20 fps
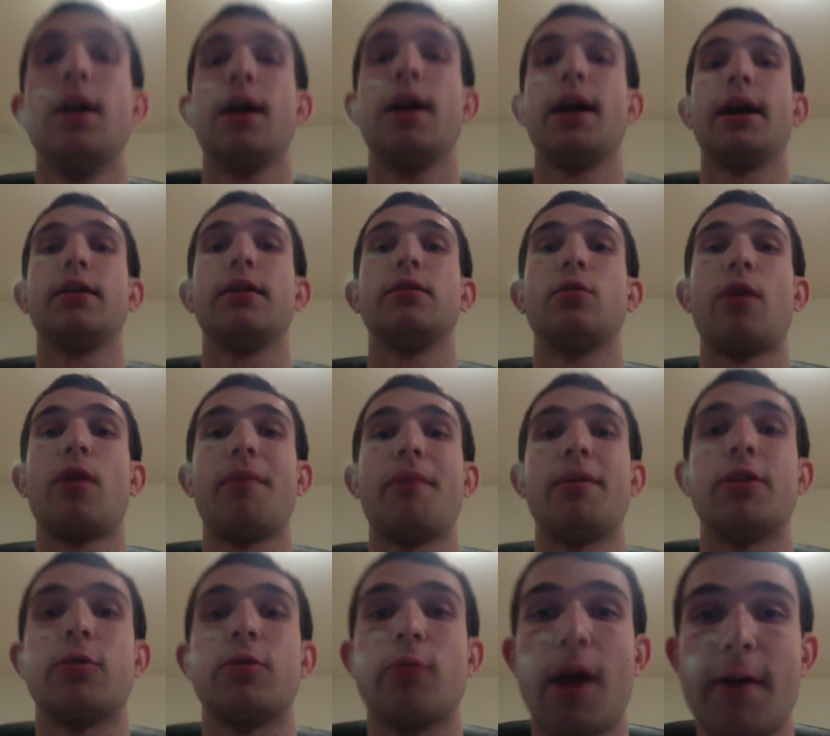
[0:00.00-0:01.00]
and
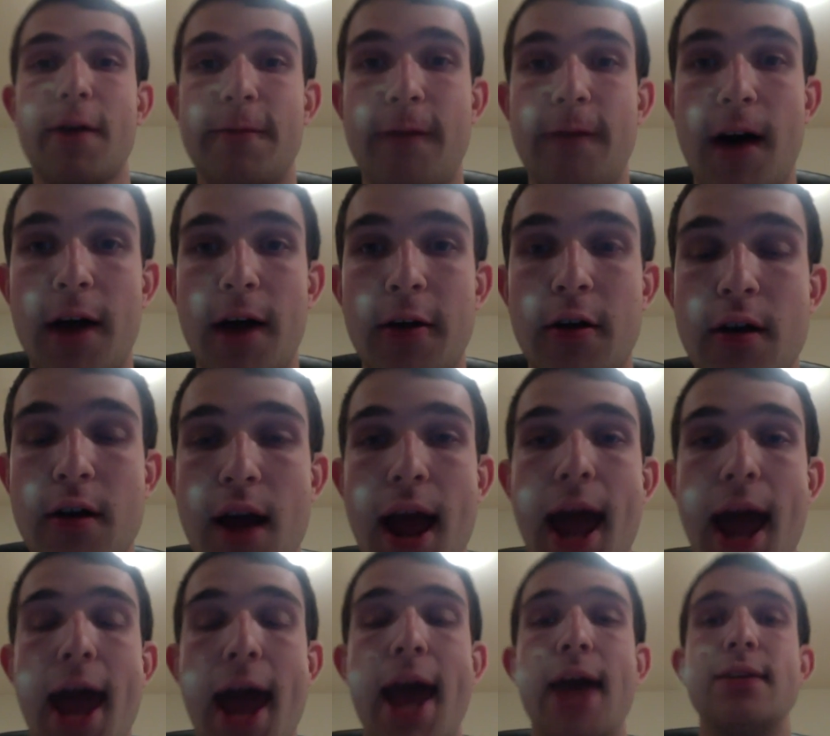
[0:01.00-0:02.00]
grandmother and grandfather,
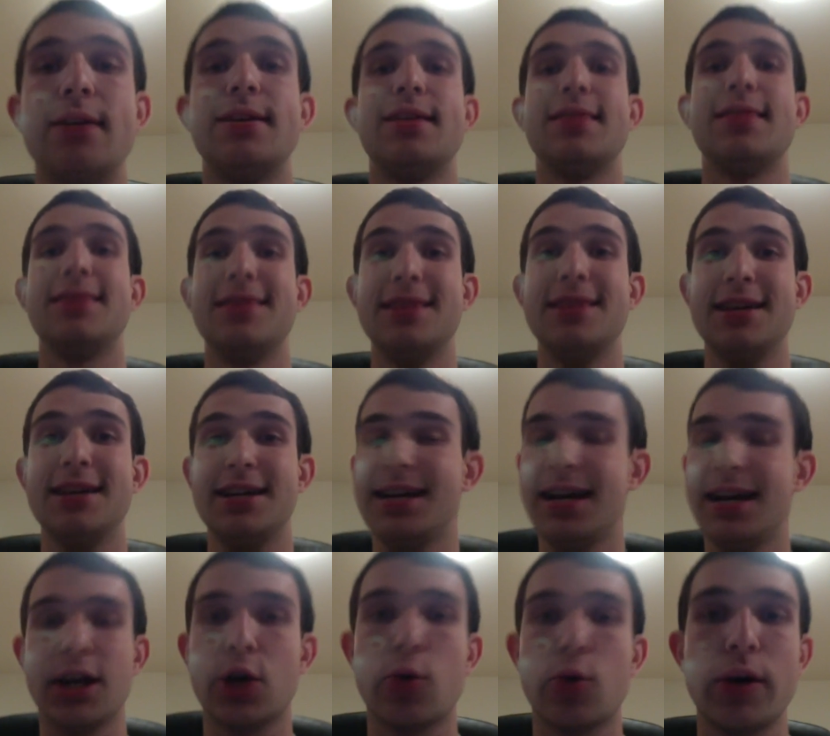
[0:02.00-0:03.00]
and he
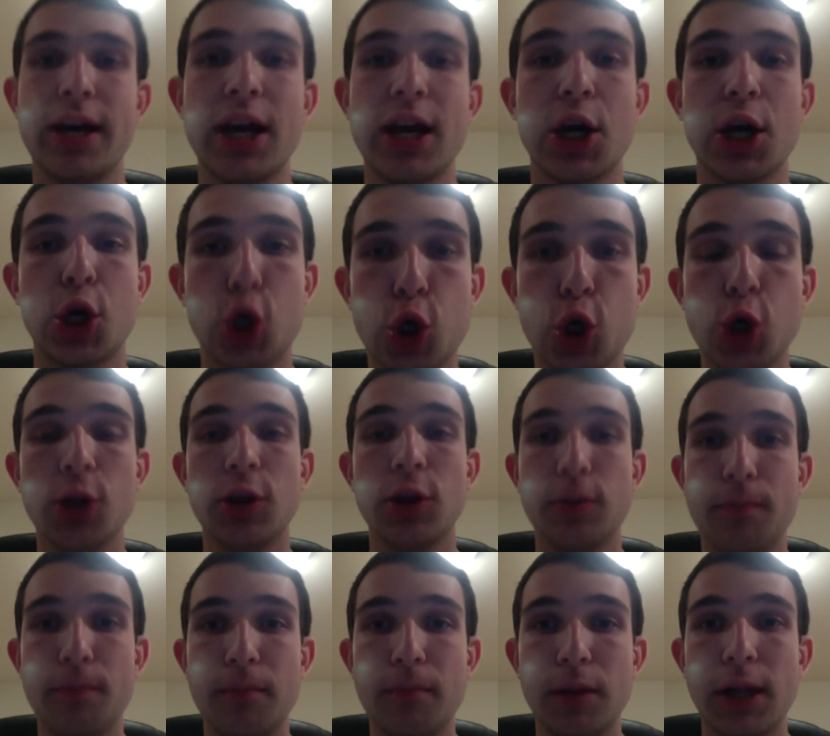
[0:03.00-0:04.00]
had a good
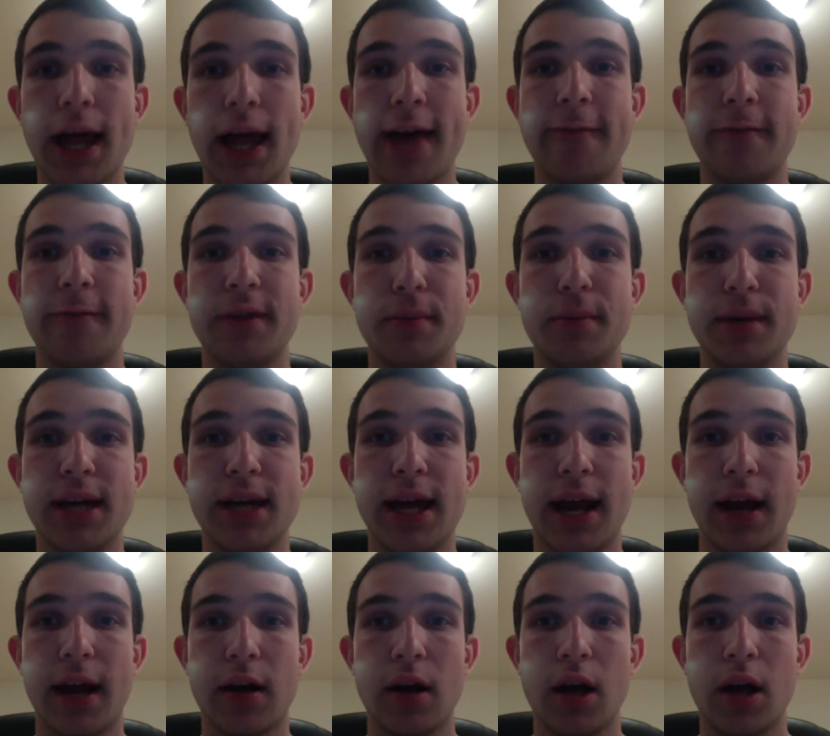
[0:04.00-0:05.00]
life in the
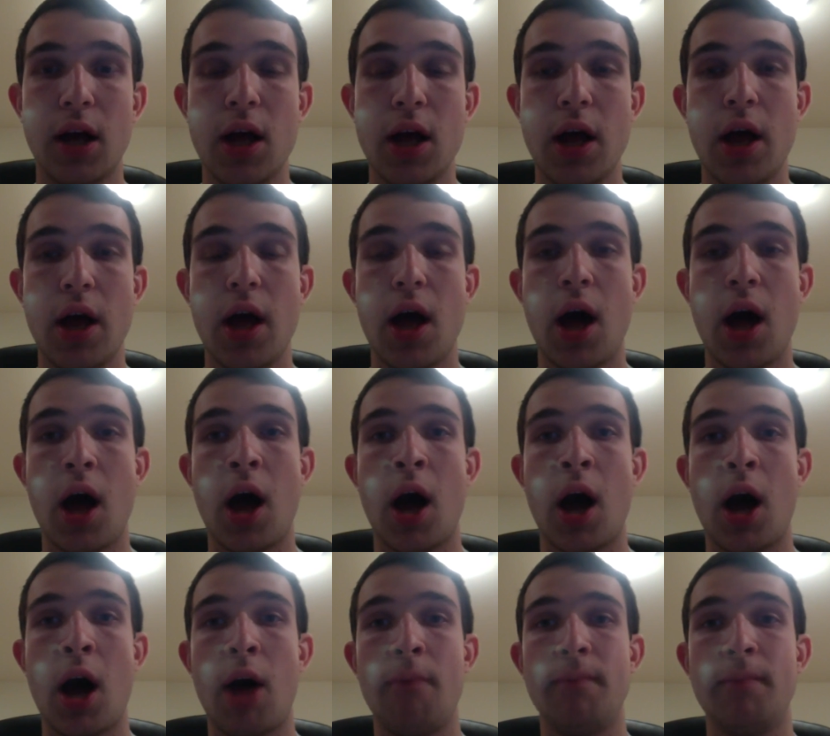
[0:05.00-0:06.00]
beginning.
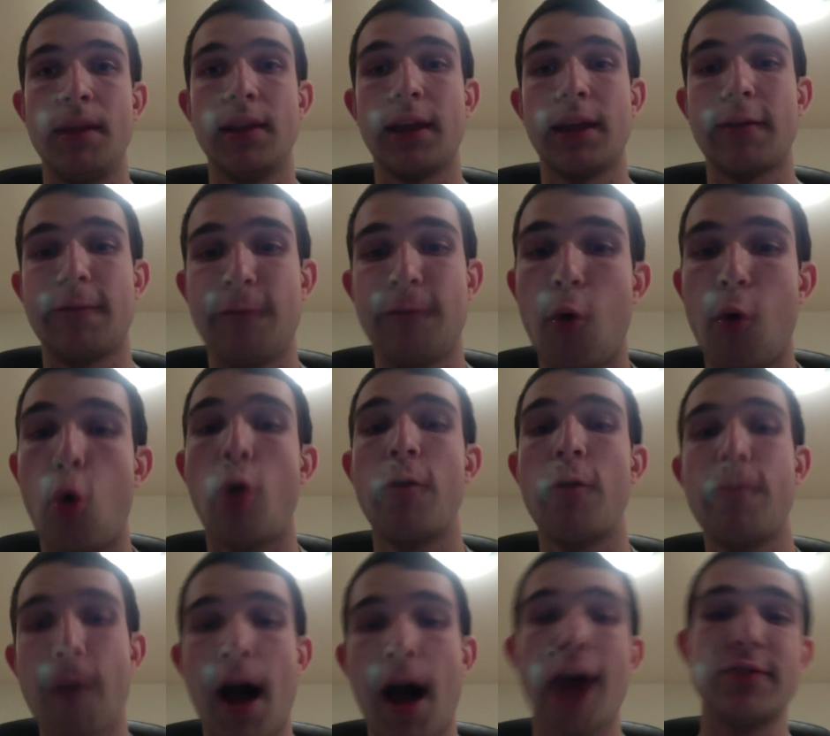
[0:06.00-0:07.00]
In like 4,
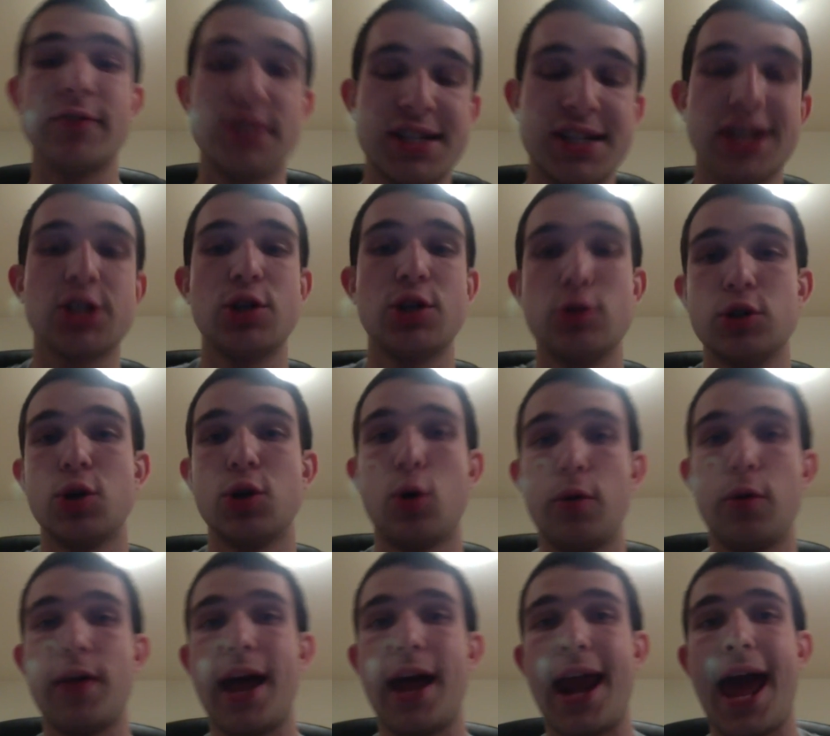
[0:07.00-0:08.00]
5, 6 years
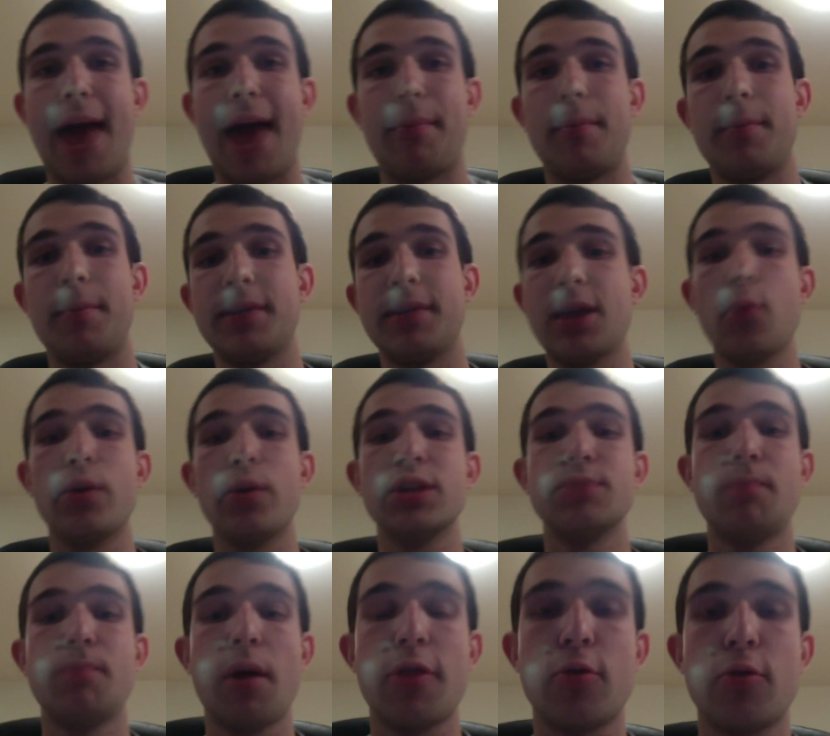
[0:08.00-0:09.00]
old, that happened. But then when his
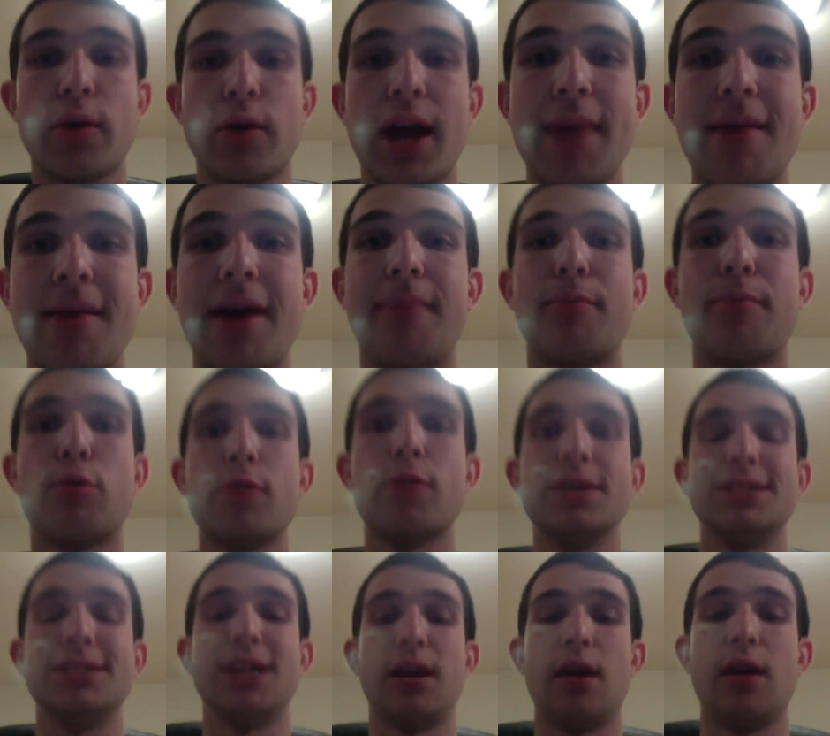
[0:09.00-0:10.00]
mother came out of
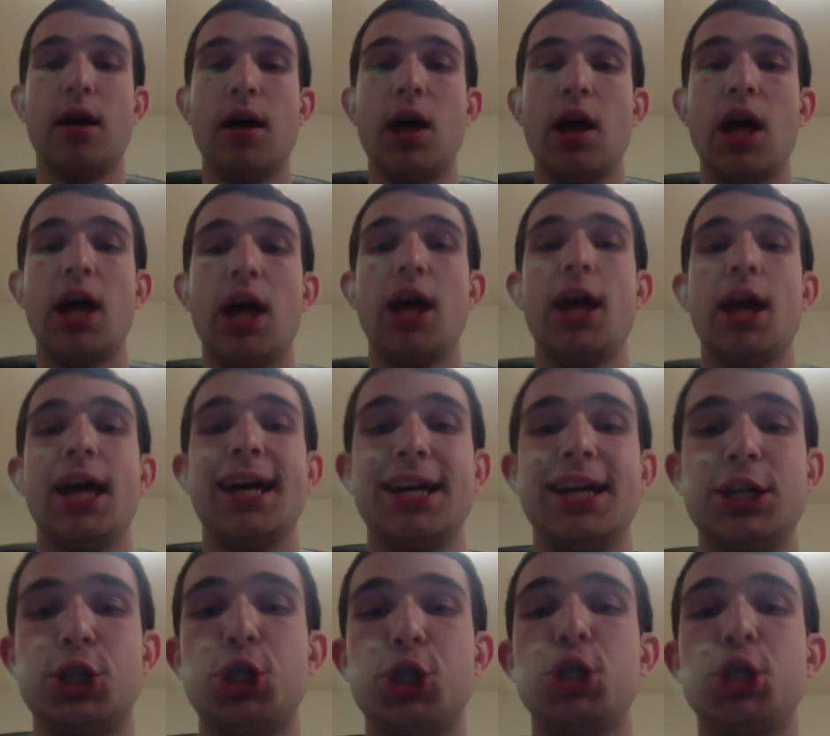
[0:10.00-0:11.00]
prison,
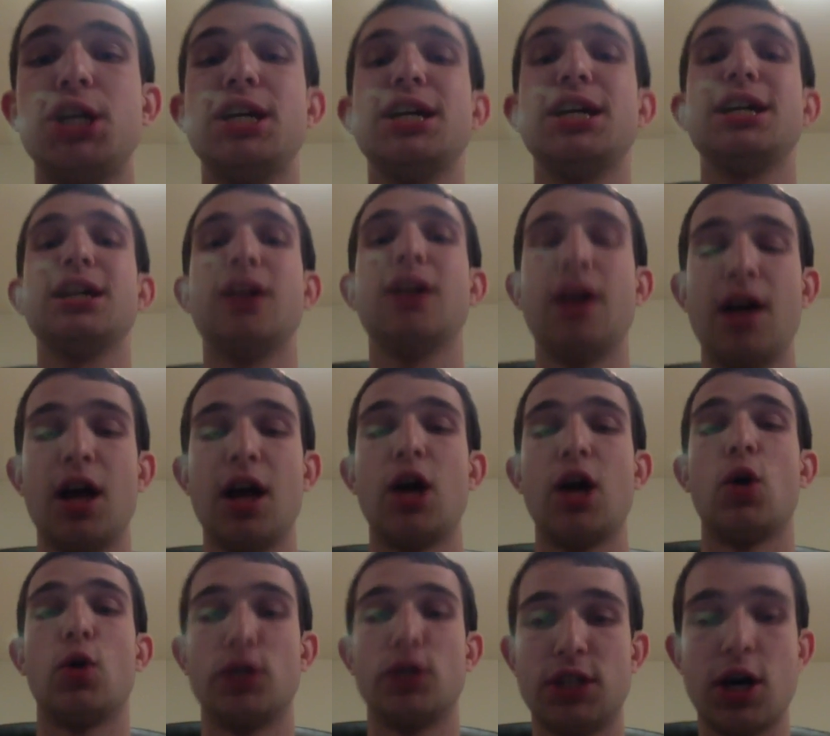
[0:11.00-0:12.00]
she
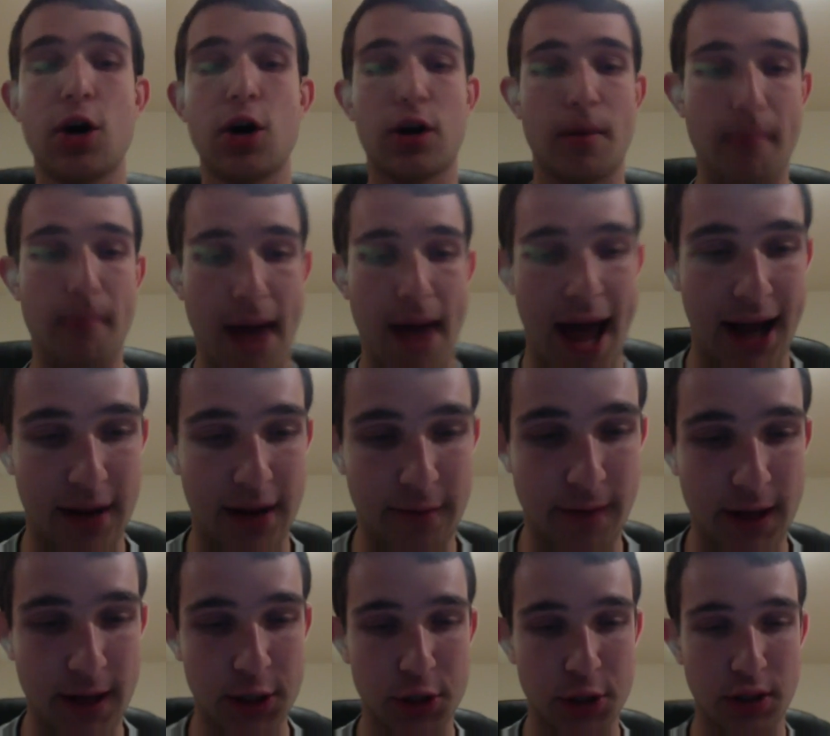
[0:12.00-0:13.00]
took him back
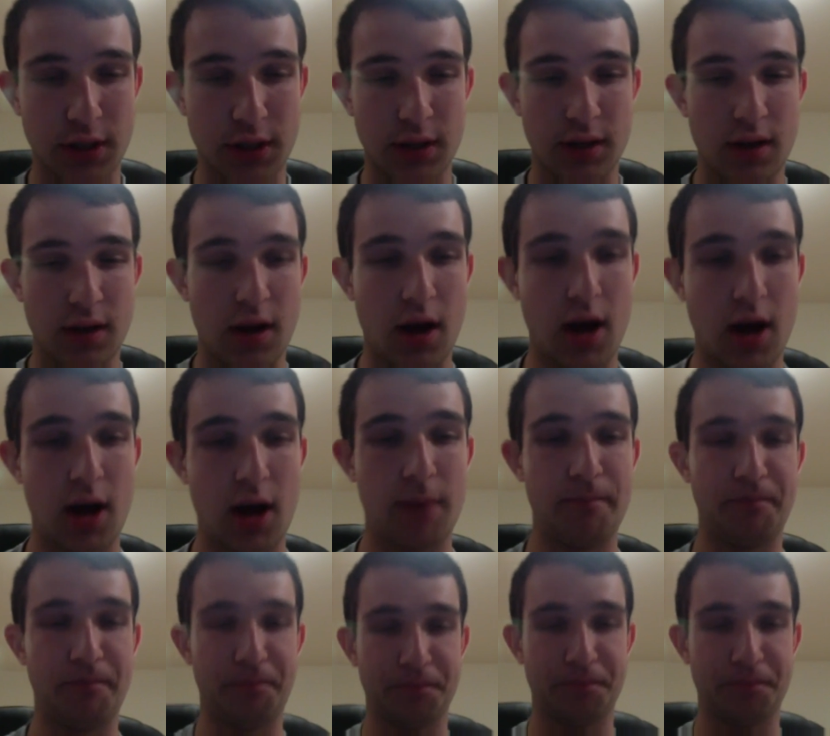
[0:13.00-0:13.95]
eventually. And